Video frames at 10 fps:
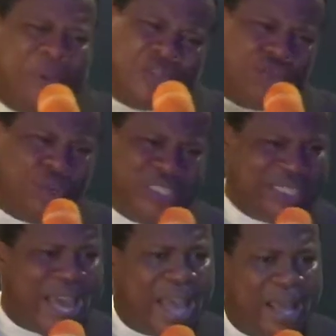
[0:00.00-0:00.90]
of your desire.
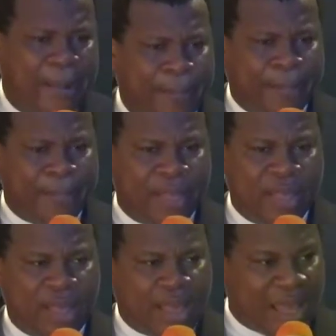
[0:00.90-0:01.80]

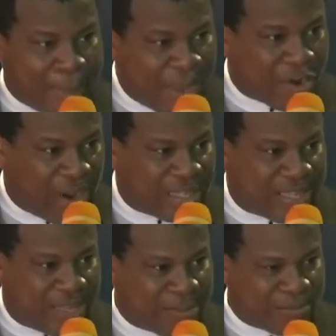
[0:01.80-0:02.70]
Am I correct, sir?
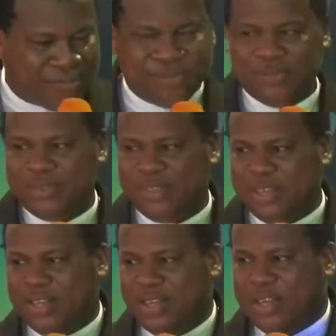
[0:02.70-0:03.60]

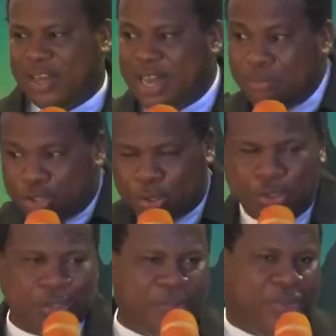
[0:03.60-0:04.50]
Let me show you
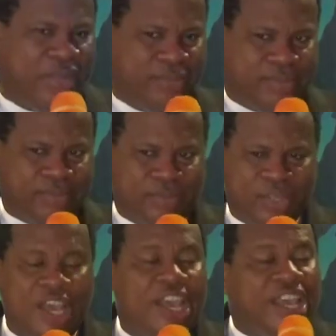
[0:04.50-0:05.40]
something.
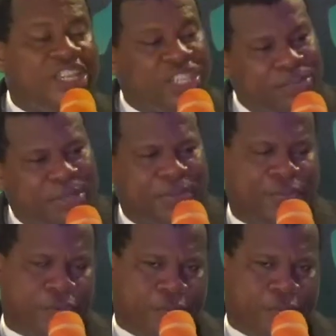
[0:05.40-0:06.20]
In James chapter 4,